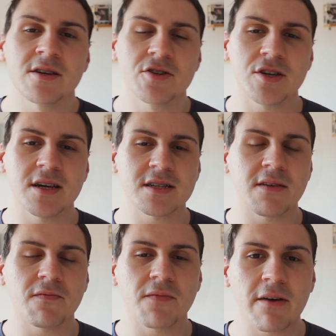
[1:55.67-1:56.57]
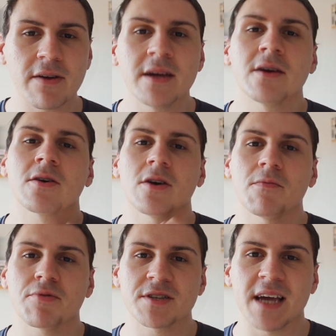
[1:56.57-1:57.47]
She is a very
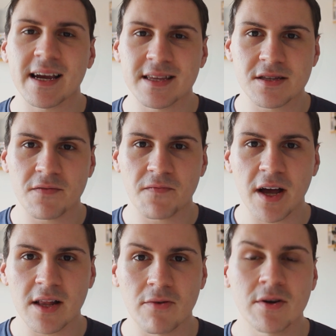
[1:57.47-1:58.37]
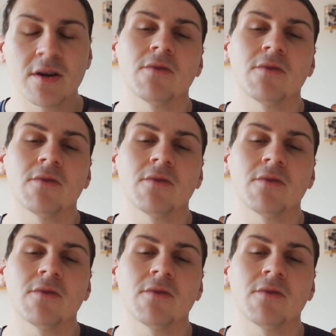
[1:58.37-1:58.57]
good protagonist to follow.